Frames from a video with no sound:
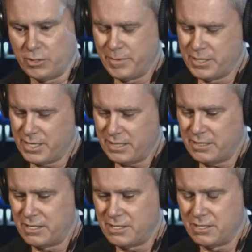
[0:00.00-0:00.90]
which means I get
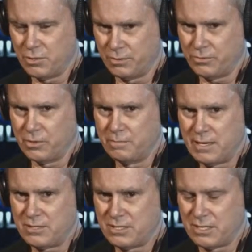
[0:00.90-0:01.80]
to listen to it for
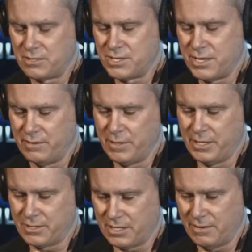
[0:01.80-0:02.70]
about 6 or 7
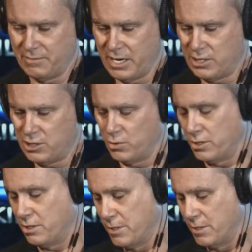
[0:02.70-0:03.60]
minutes because I have a nice
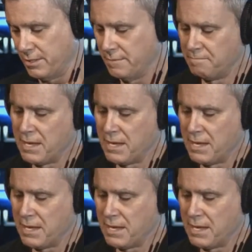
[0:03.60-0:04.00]
short commute.